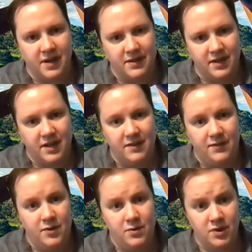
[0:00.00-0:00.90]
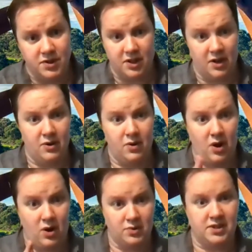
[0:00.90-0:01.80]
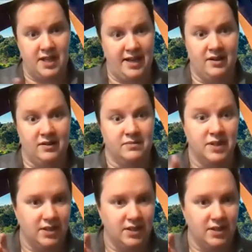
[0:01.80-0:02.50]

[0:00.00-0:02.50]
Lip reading: I think if you want to go wholesale,